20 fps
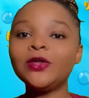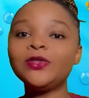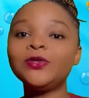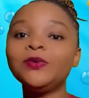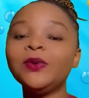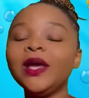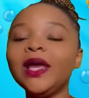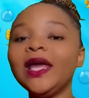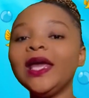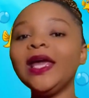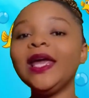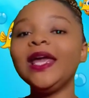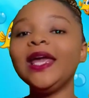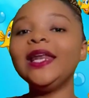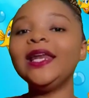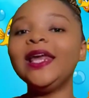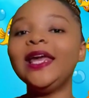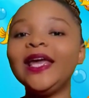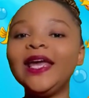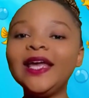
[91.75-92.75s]

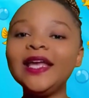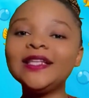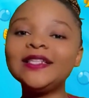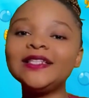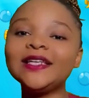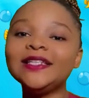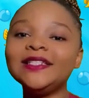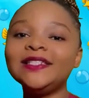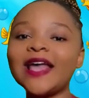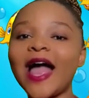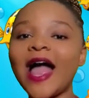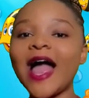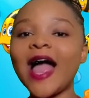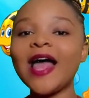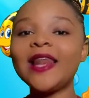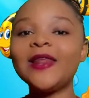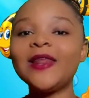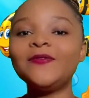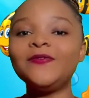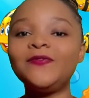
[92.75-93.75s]
Three little
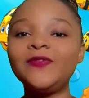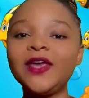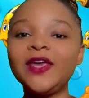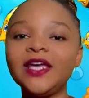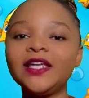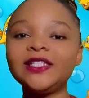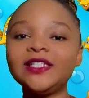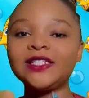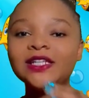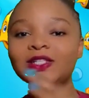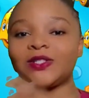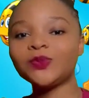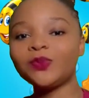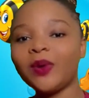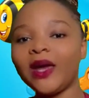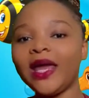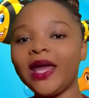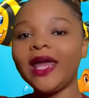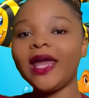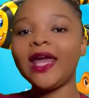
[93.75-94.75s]
yellow fishes
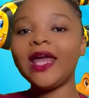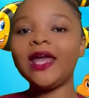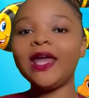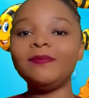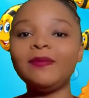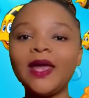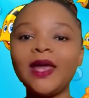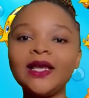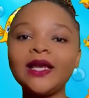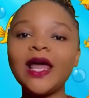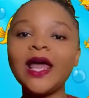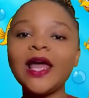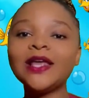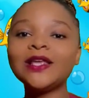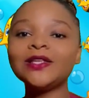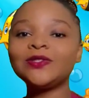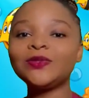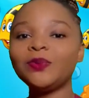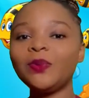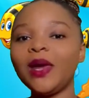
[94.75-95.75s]
swimming,
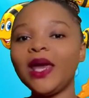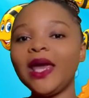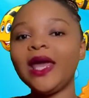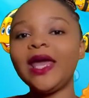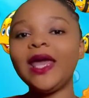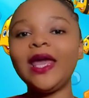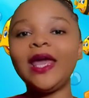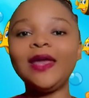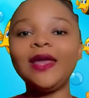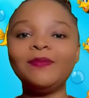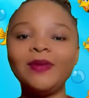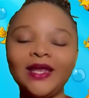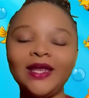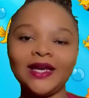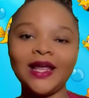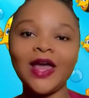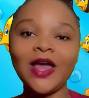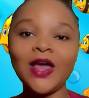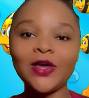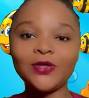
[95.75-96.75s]
swimming.